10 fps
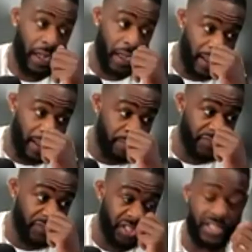
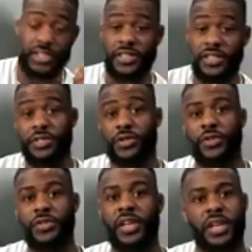Um, the TJ
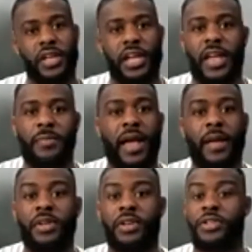Dillashaw thing, he came
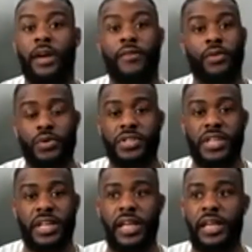back, beat a tough Cory
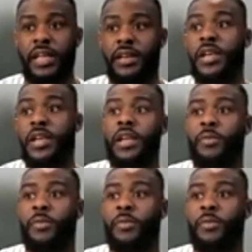Sandhagen.